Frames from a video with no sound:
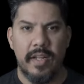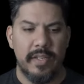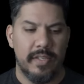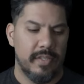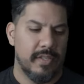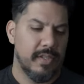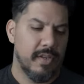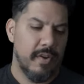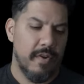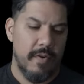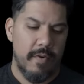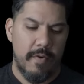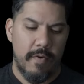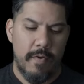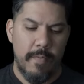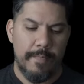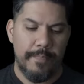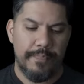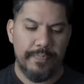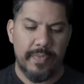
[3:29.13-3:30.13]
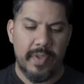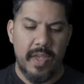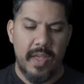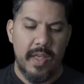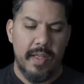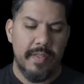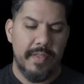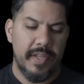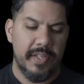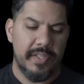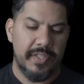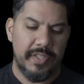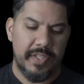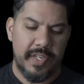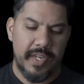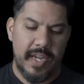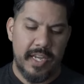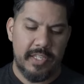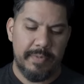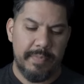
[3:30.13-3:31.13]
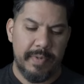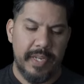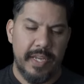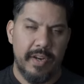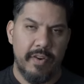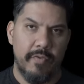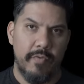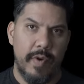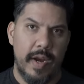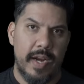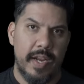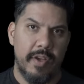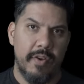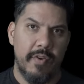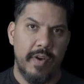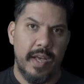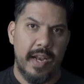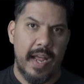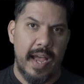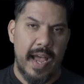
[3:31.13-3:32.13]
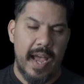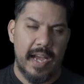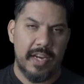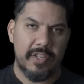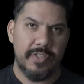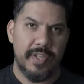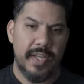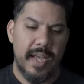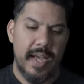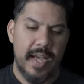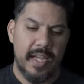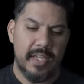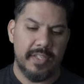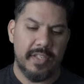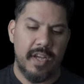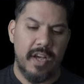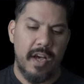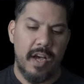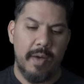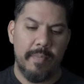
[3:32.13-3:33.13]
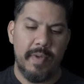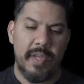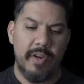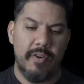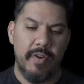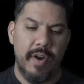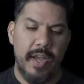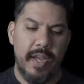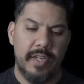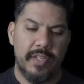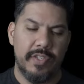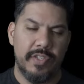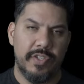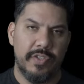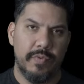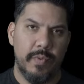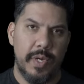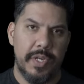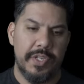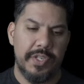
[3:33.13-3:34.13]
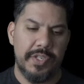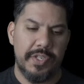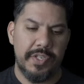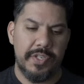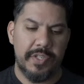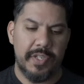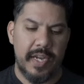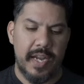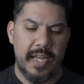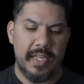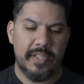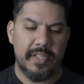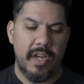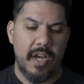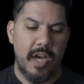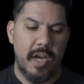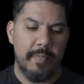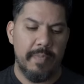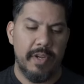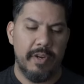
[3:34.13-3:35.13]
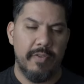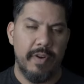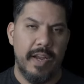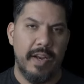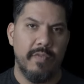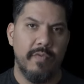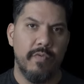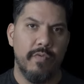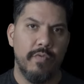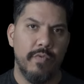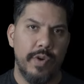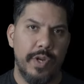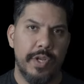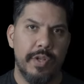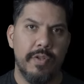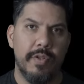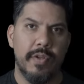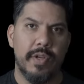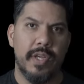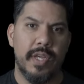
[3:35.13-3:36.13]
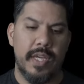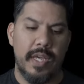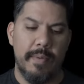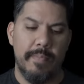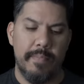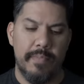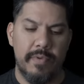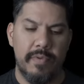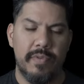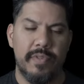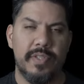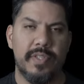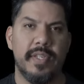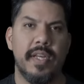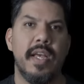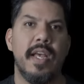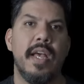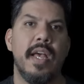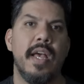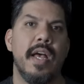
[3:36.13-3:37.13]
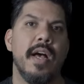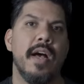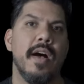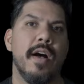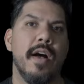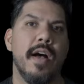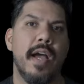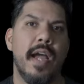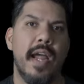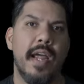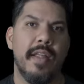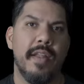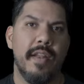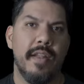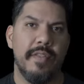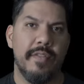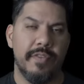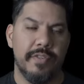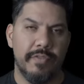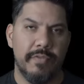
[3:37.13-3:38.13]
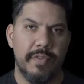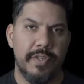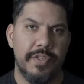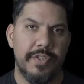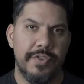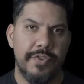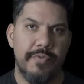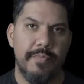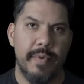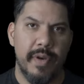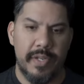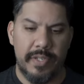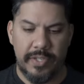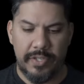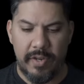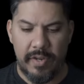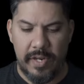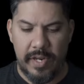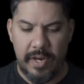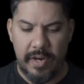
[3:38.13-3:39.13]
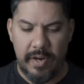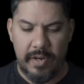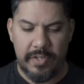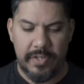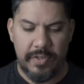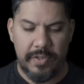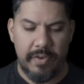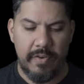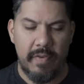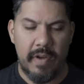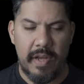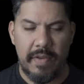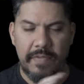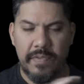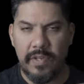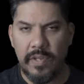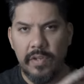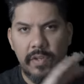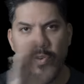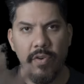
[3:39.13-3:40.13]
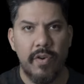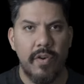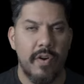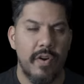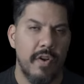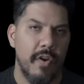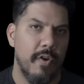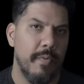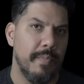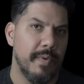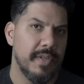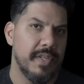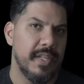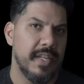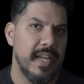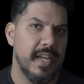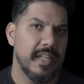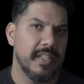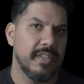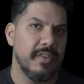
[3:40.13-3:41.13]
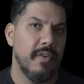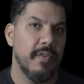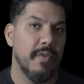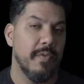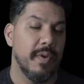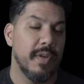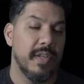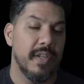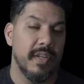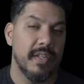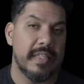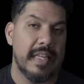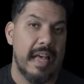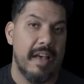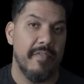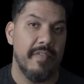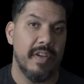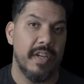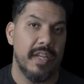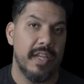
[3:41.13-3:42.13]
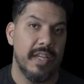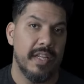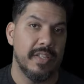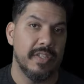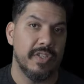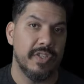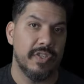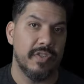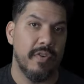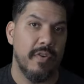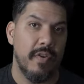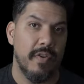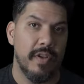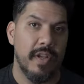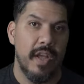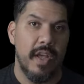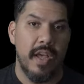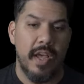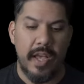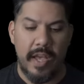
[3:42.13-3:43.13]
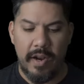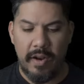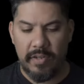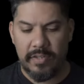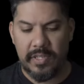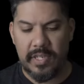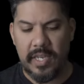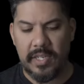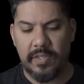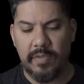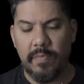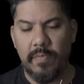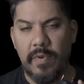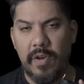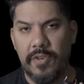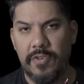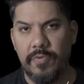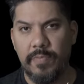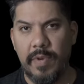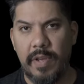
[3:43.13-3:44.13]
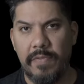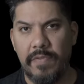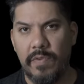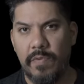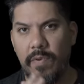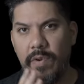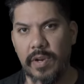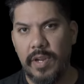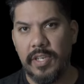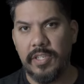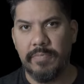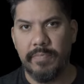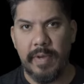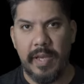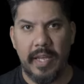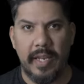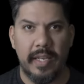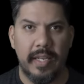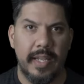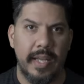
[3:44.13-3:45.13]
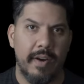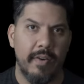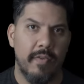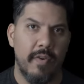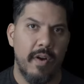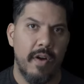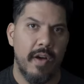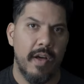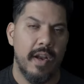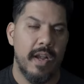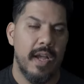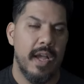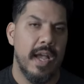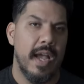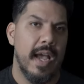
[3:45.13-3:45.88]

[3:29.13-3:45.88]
So this is a nice beginner radio. It actually has hobby grade switches. It has hobby grade real gimbals. Uh, and there's only two buttons on here, so you don't have to learn OpenTX, although it does have it installed. It also has a module bay if you want to expand later on.